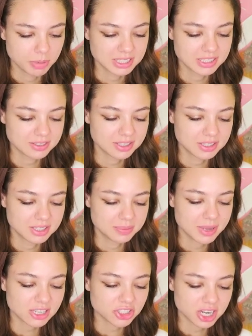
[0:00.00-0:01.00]
Look at this
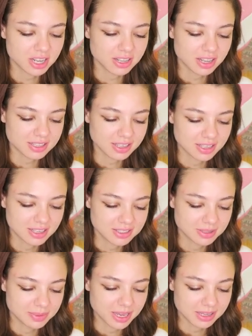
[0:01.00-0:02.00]
chocolate, it
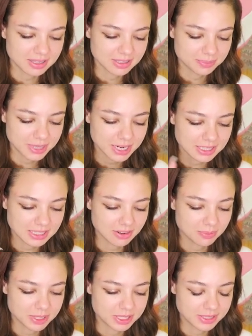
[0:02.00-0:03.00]
suits you. Enjoy
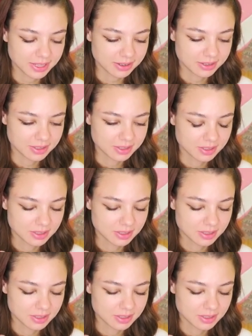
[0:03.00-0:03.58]
your snack.